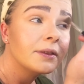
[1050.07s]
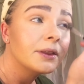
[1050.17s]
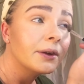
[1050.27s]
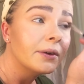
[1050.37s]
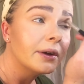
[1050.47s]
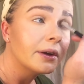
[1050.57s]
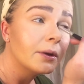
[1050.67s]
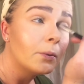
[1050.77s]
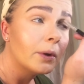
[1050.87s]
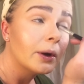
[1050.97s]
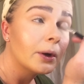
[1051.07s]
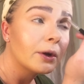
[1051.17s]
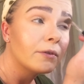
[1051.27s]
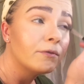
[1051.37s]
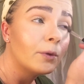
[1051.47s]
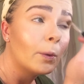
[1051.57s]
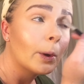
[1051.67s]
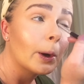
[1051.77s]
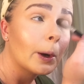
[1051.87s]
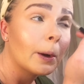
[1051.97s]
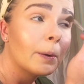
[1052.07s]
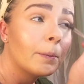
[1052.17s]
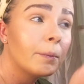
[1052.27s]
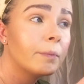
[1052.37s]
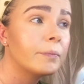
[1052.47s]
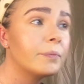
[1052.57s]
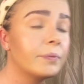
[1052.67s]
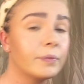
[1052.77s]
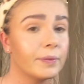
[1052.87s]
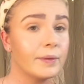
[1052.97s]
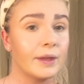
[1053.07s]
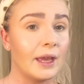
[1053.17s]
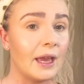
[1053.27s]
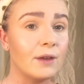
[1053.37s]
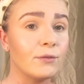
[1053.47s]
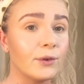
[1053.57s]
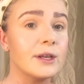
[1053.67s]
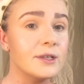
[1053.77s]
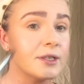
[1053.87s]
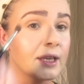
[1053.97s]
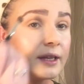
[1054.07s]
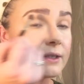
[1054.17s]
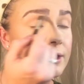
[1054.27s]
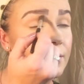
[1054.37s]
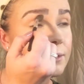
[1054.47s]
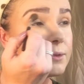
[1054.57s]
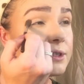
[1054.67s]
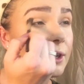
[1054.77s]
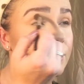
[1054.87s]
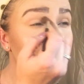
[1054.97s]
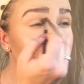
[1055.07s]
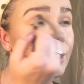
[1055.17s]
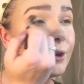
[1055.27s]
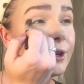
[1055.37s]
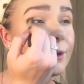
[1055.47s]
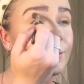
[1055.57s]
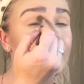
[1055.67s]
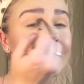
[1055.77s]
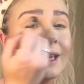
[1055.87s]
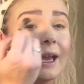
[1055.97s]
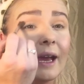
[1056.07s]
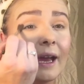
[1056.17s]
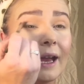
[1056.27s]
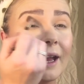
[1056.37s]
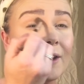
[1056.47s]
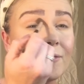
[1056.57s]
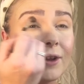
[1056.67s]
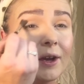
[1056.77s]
they're not going to work for every skin tone. So you're not going to really have,